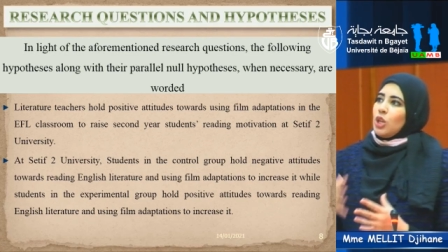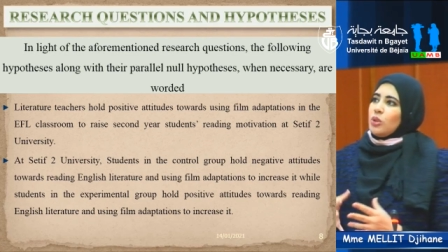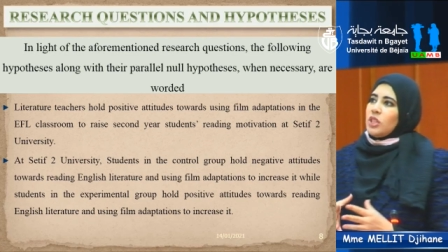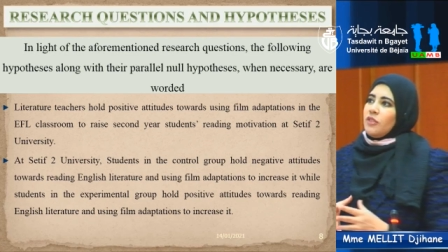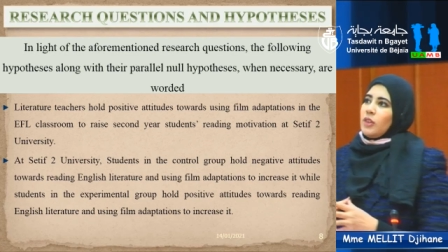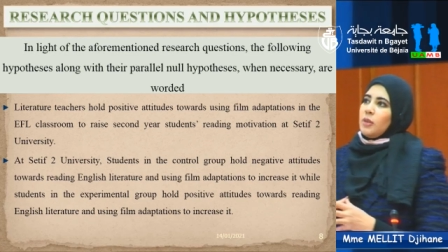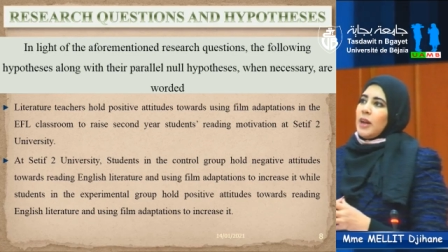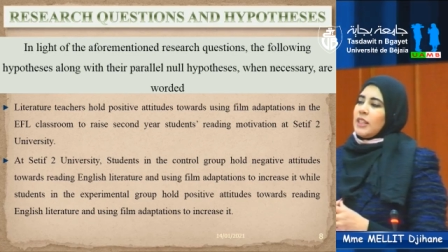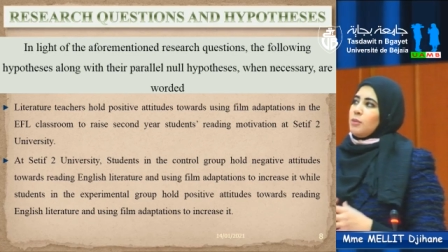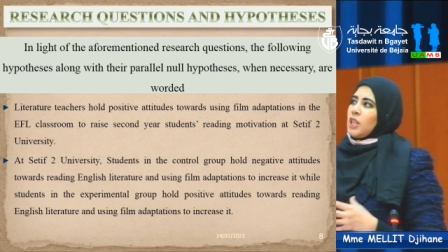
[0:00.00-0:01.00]
using film
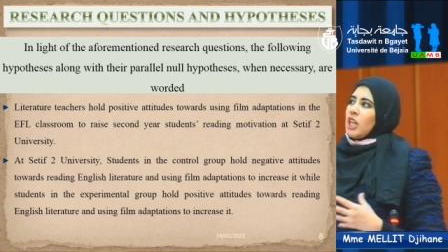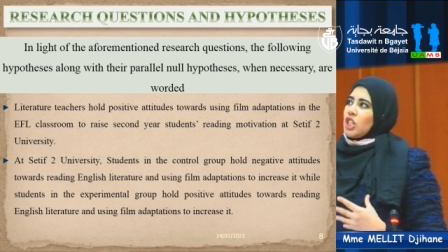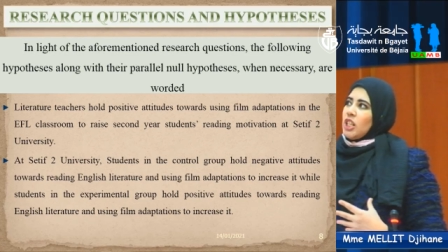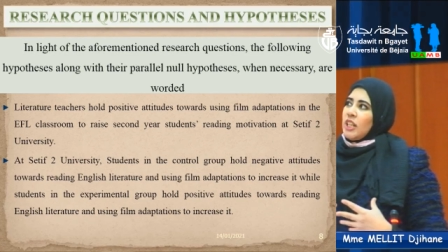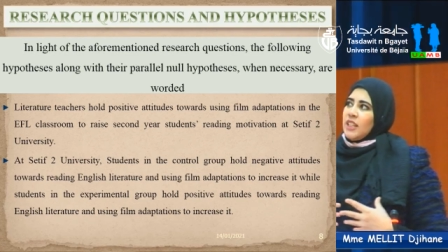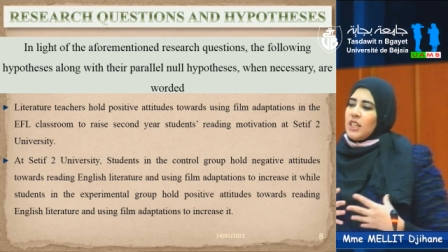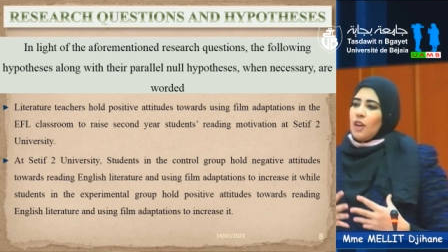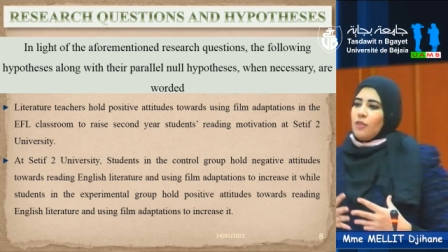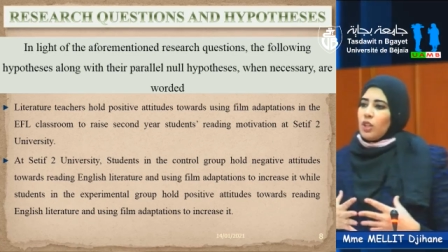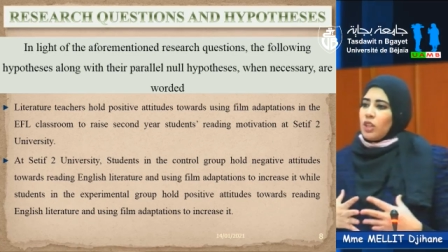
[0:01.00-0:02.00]
adaptation in the
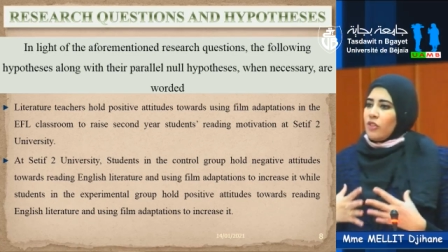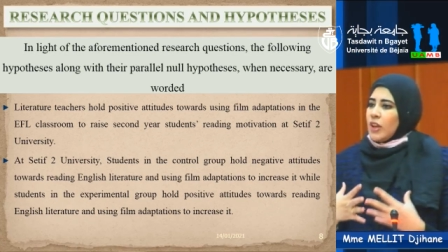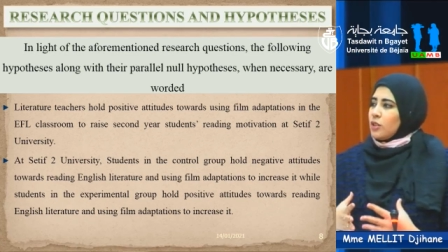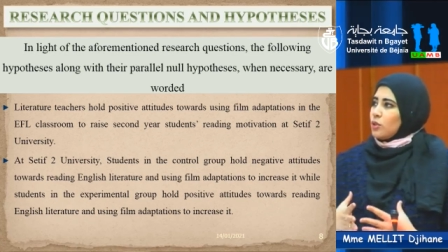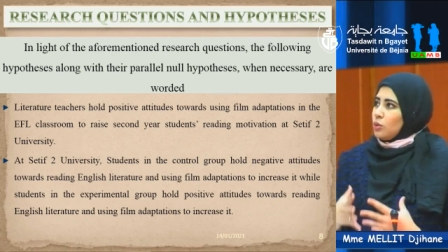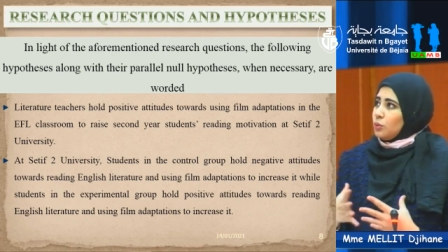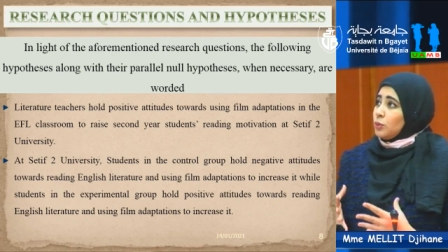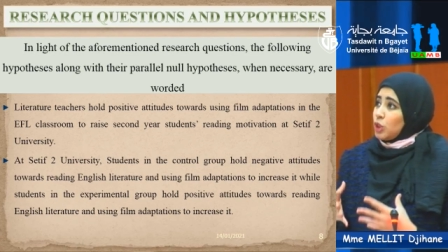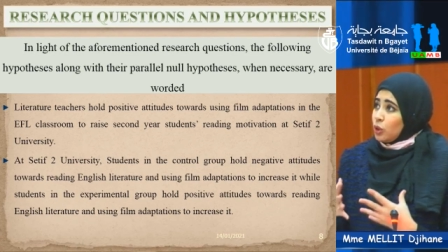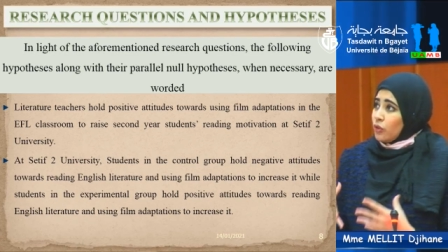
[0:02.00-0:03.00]
EFL
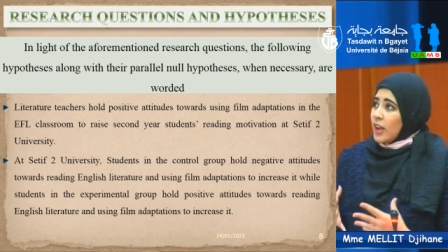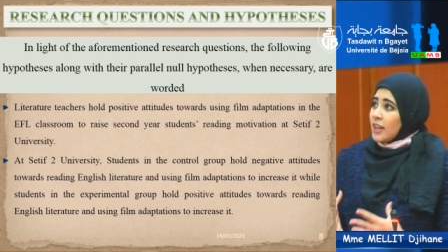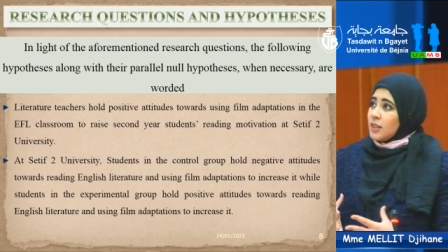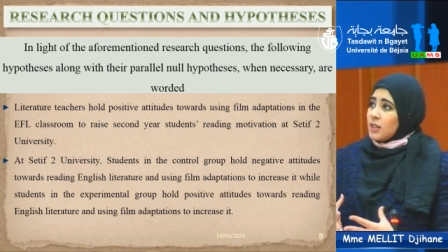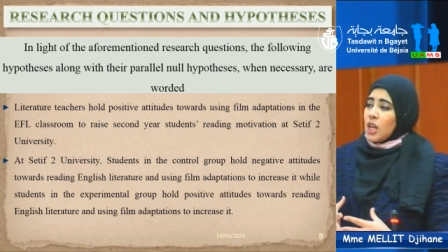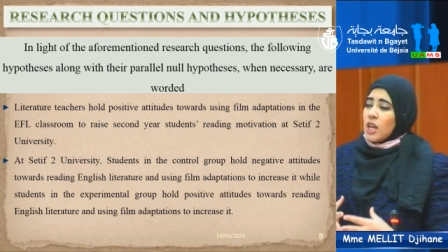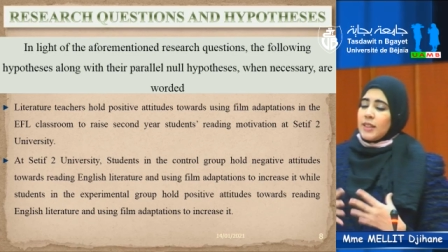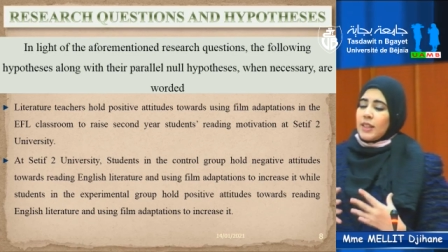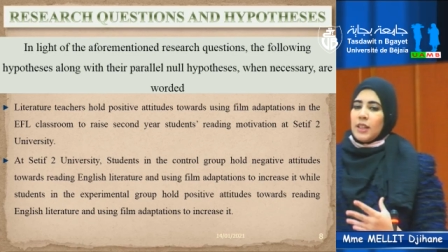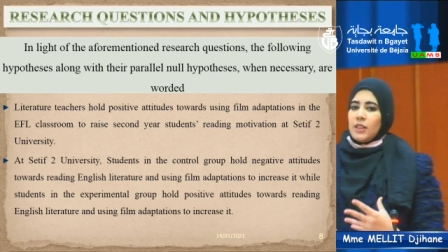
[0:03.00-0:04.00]
classroom to raise
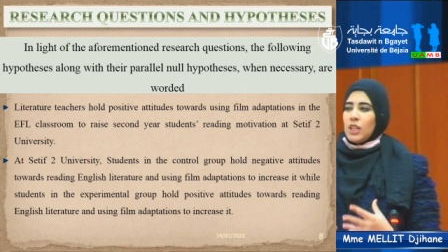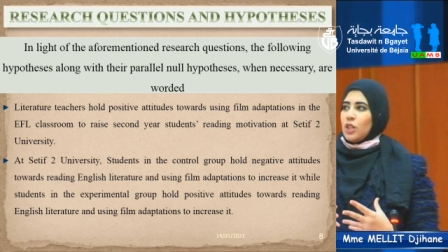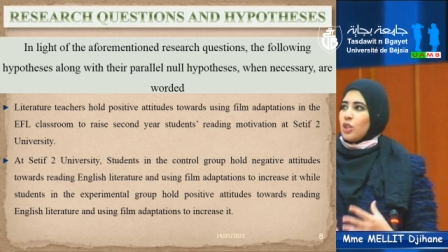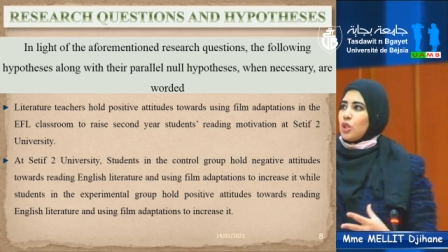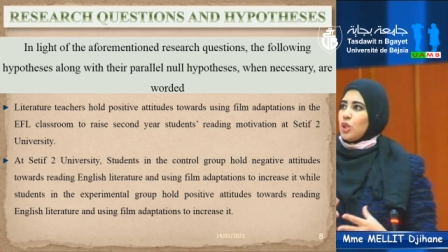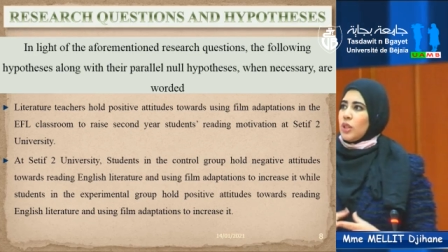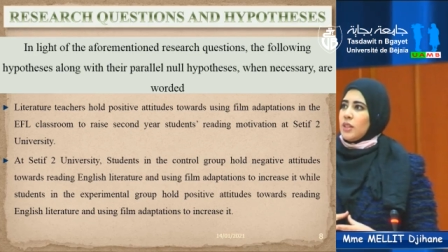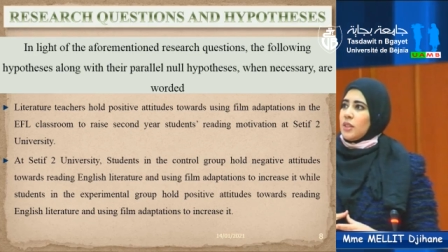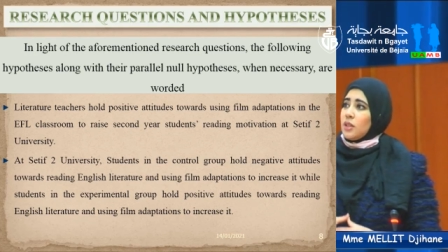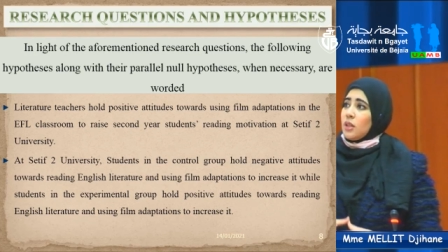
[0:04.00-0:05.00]
second-year
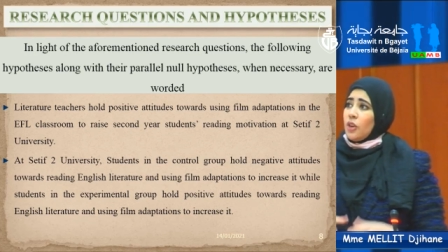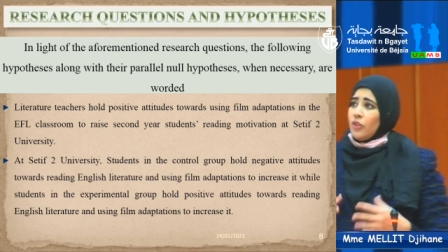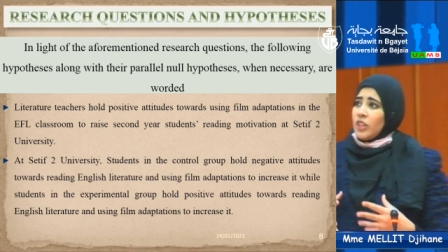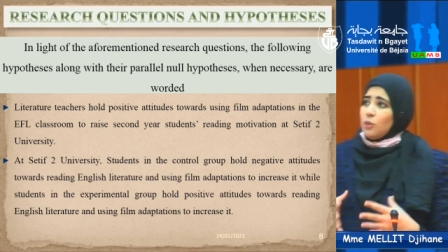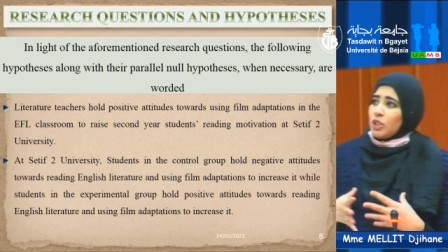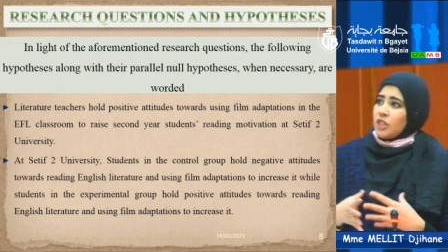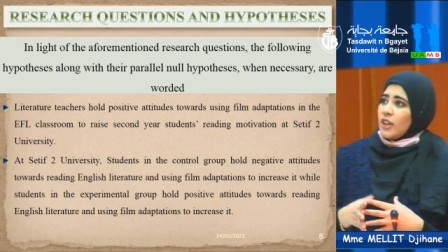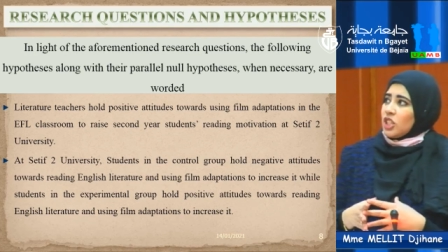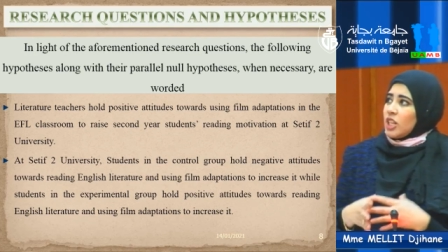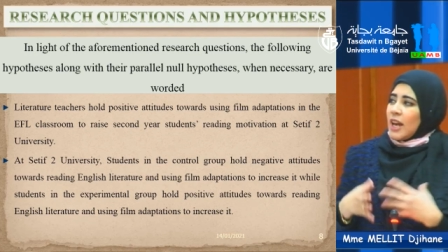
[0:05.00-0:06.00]
students' reading
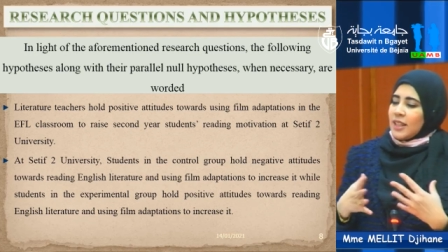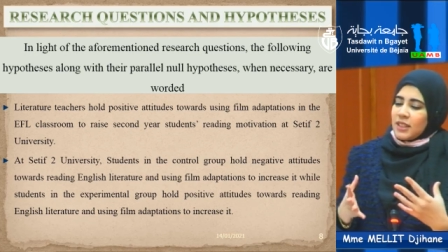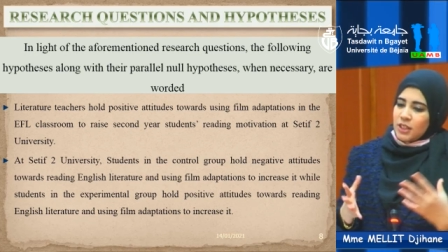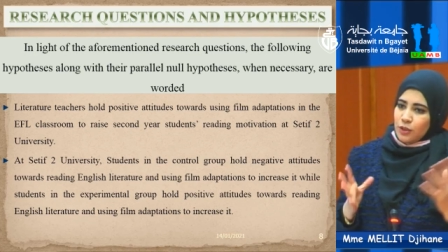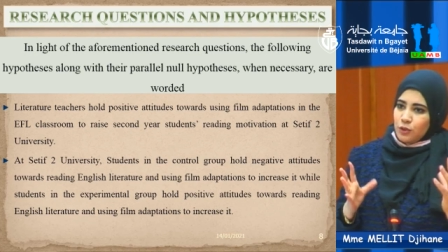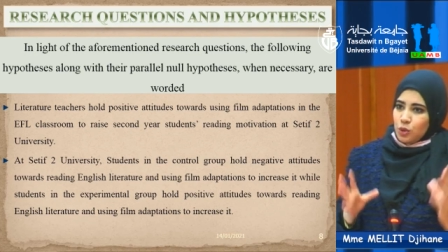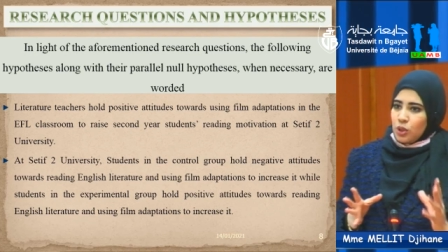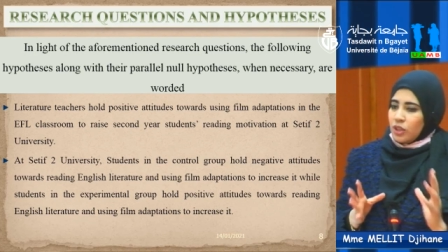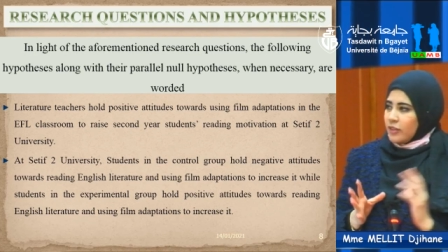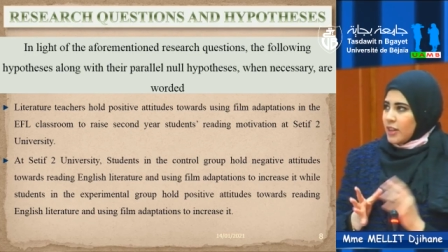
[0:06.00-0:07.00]
motivation at Setif 2
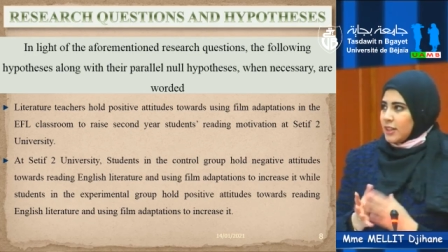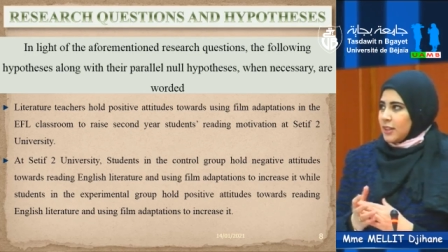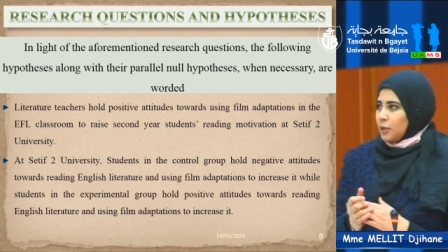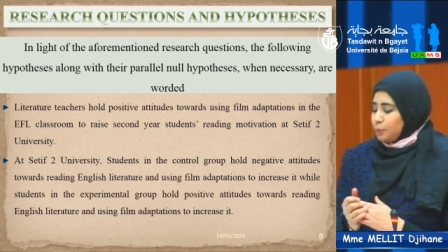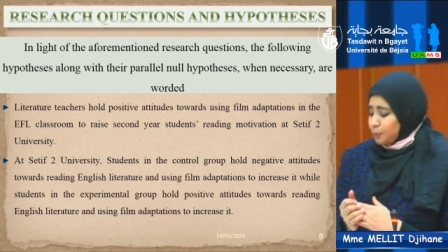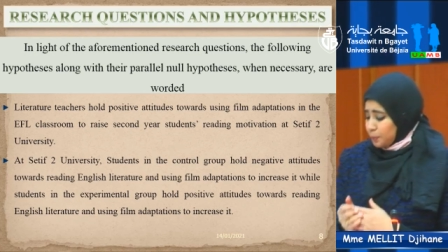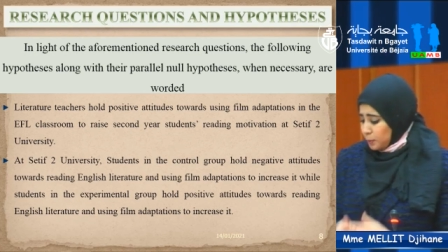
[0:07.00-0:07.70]
University.